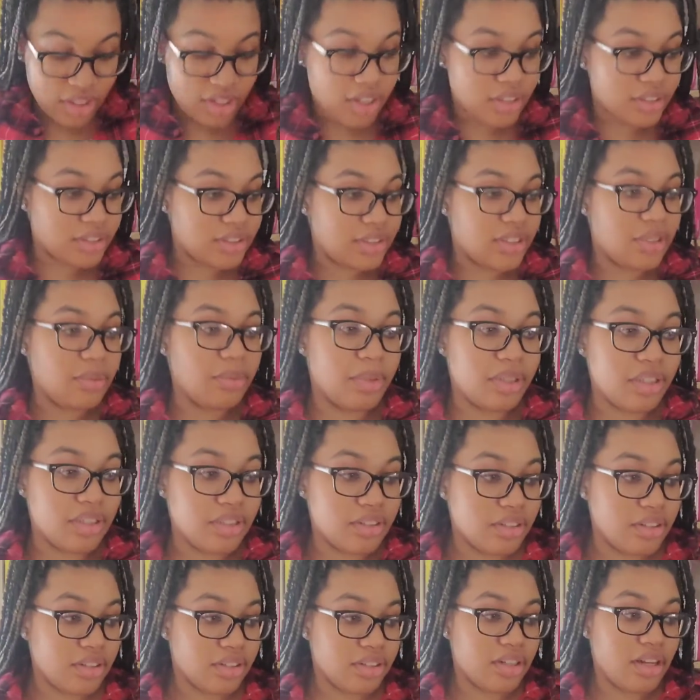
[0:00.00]
a great way to
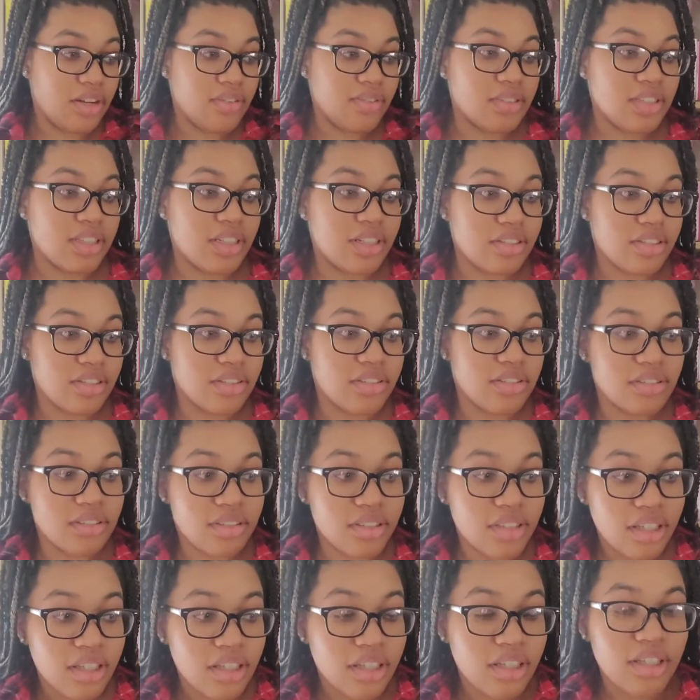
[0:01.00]
start a conversation.
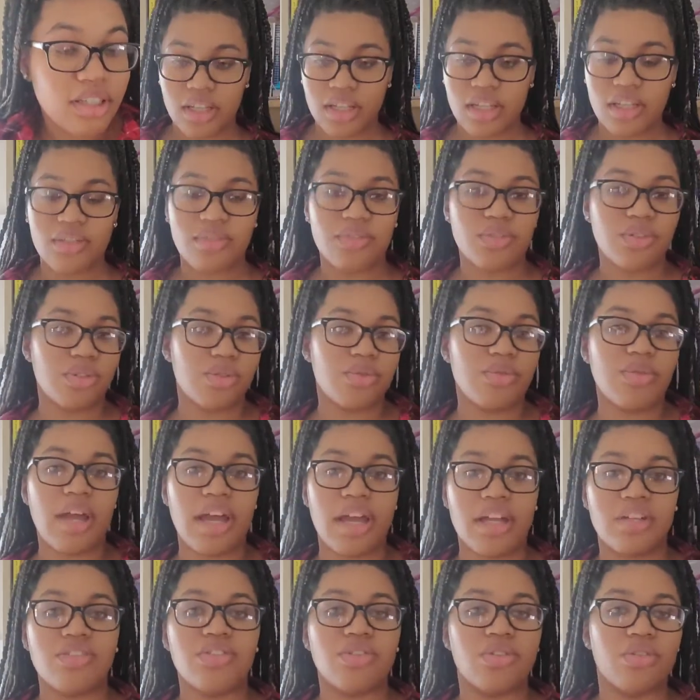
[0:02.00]
If you
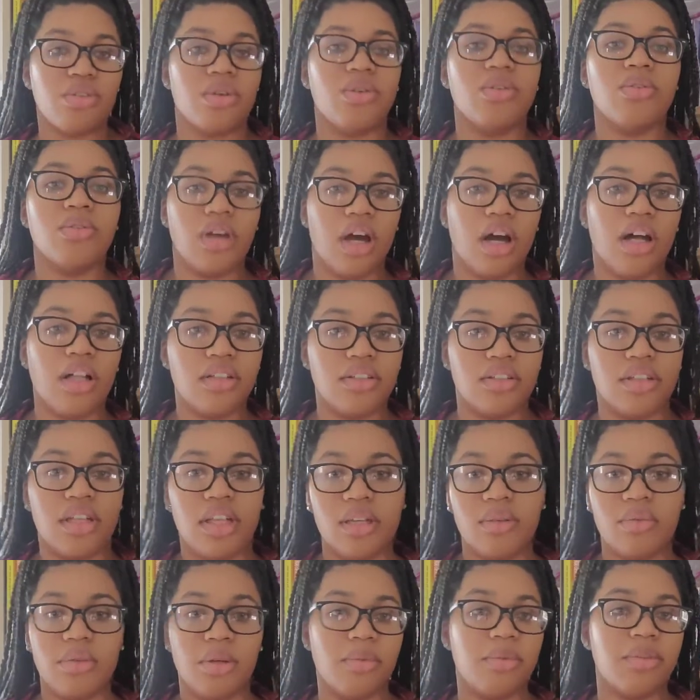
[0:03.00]
had your own
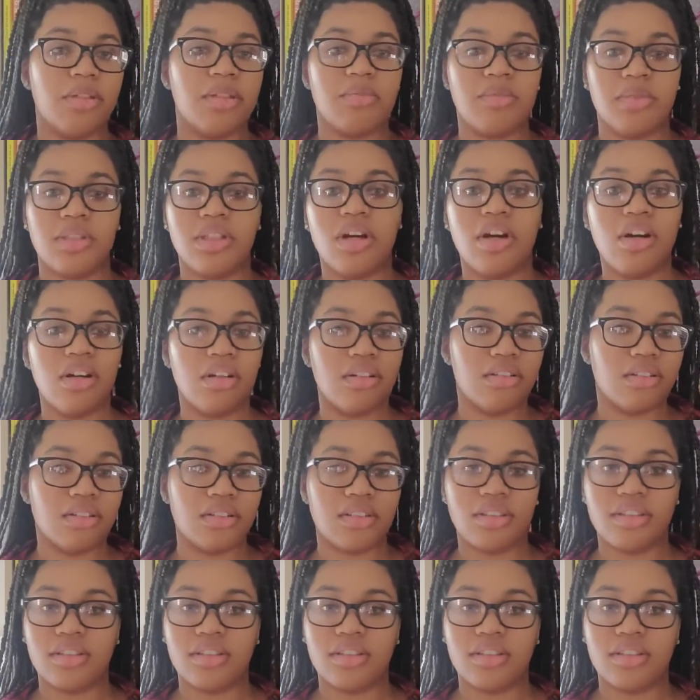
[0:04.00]
holiday, what would it be called?